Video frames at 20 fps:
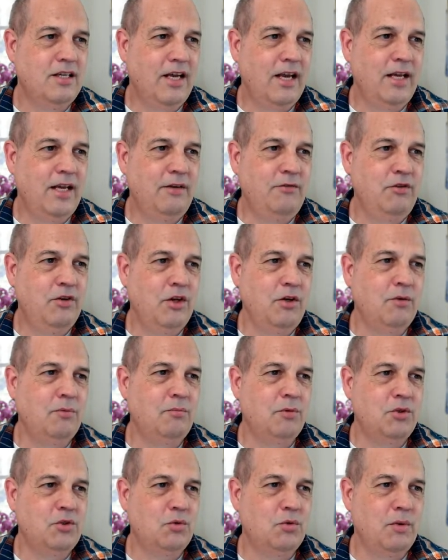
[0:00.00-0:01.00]
And if you go to
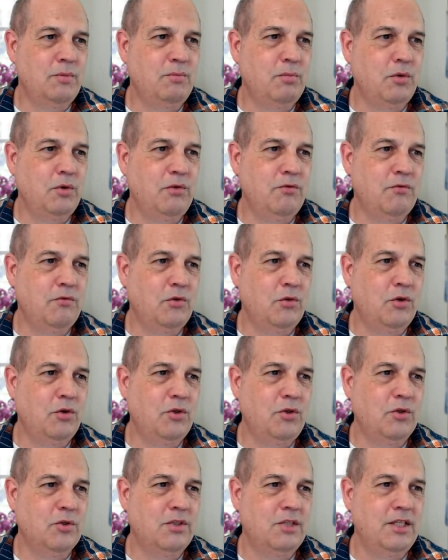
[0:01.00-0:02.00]
Module 1.4,
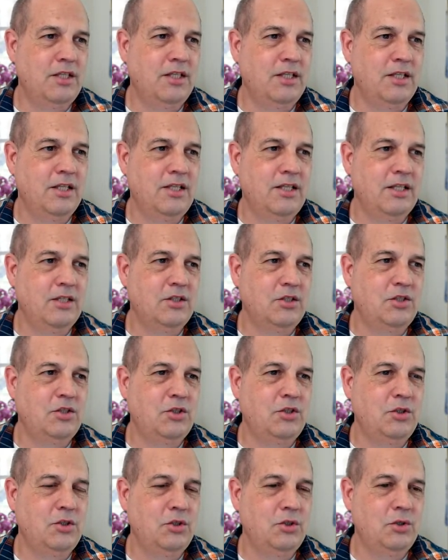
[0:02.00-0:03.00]
you'll see that there's
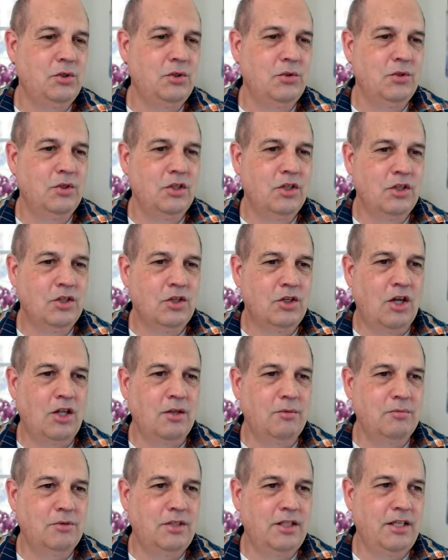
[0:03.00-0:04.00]
two
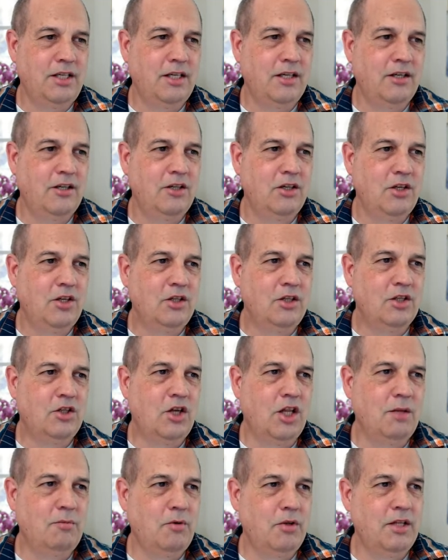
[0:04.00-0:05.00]
columns here. The
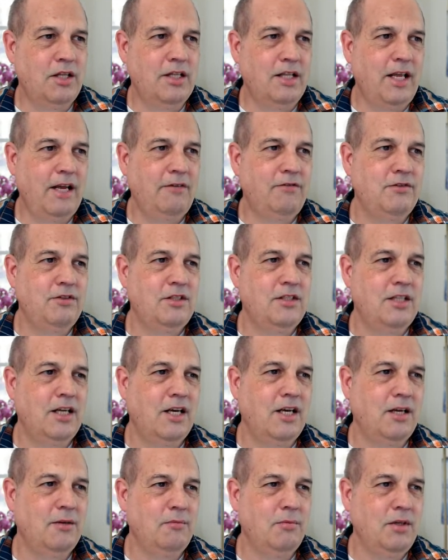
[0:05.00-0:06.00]
column on the left
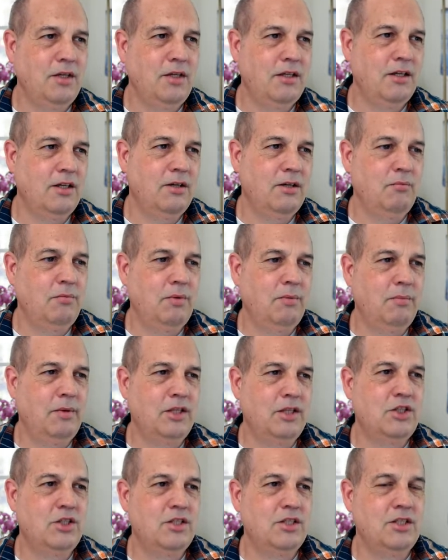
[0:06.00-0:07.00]

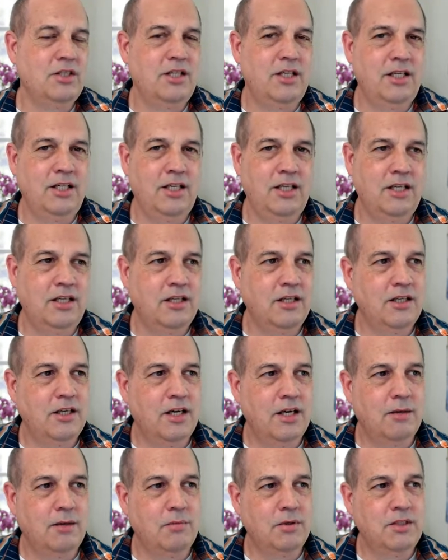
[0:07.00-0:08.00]
mentions the
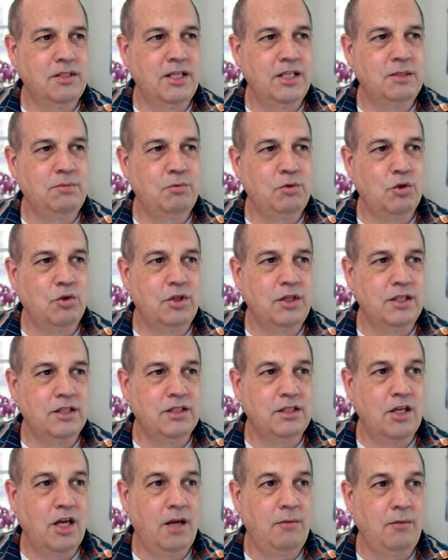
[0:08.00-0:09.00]
assessment or the
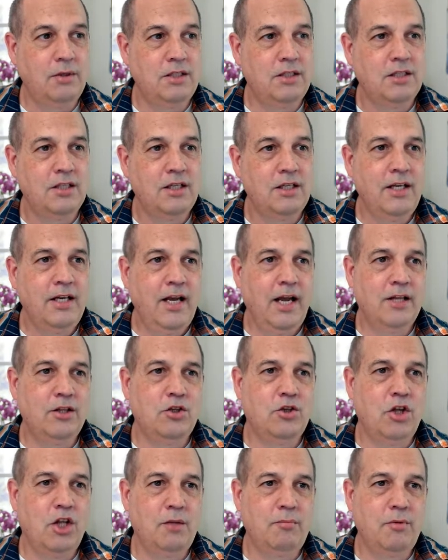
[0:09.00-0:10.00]
assignment, and the
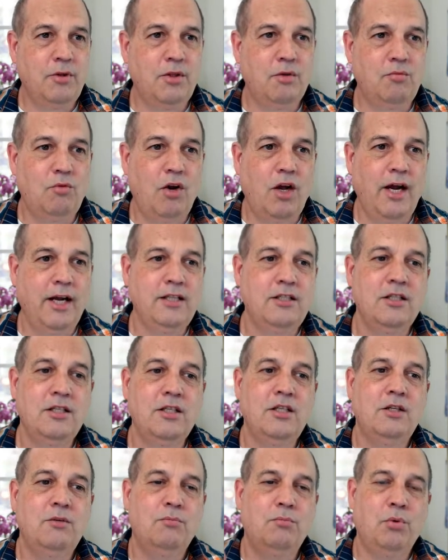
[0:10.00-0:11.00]
column on the right
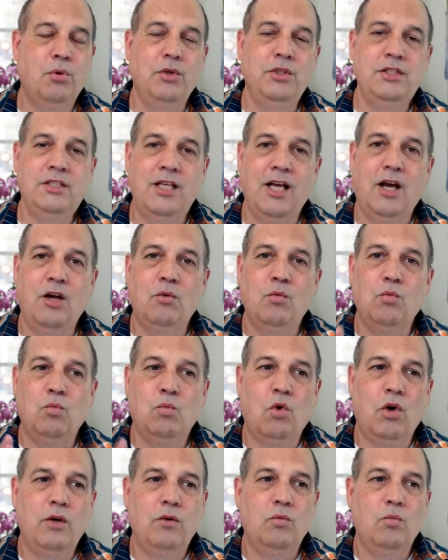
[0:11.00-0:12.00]
points out
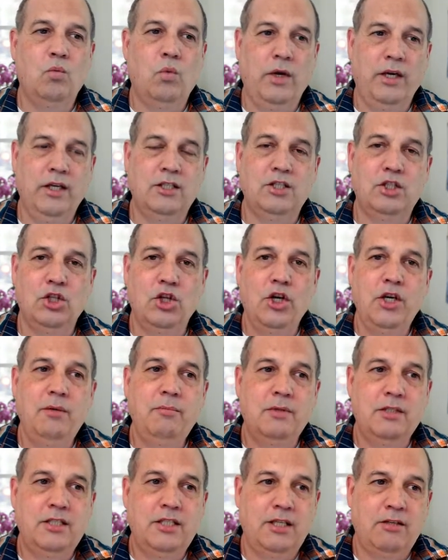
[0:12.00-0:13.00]
what week's learning
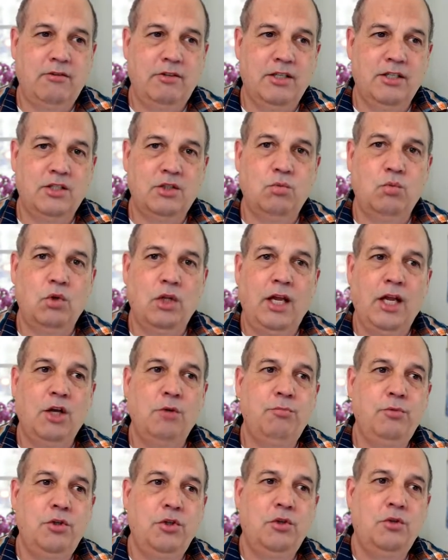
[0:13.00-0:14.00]
materials will
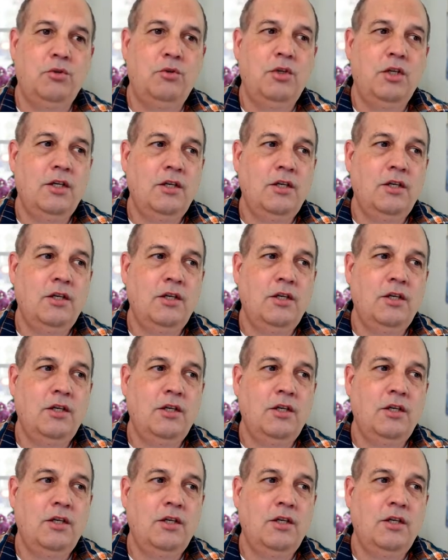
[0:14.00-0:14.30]
help you